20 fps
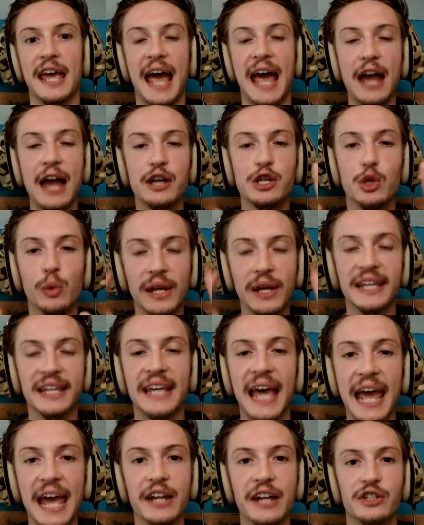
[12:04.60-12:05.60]
had you
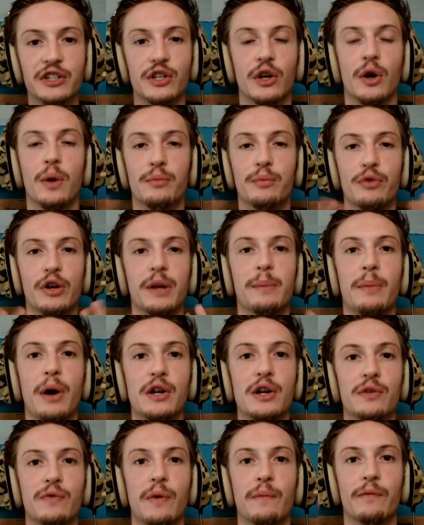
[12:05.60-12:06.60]
engaged pretty much
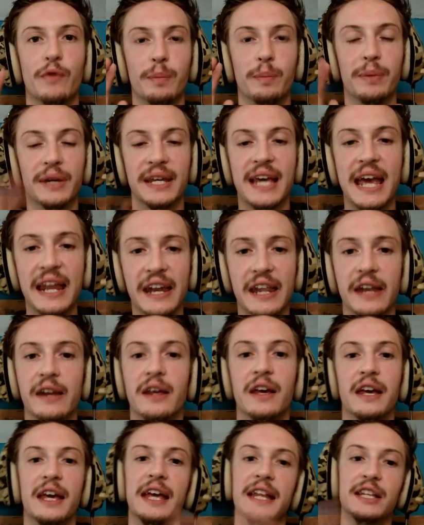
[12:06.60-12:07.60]
from the beginning
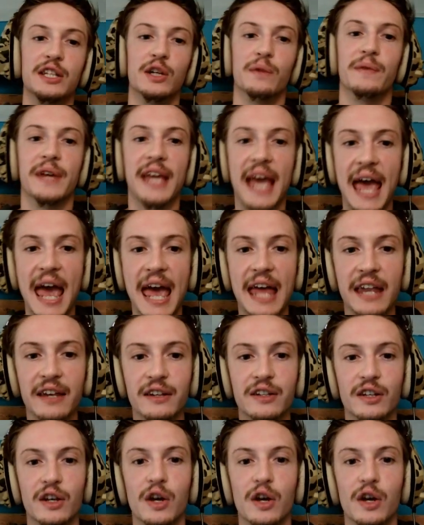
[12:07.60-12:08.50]
until the end.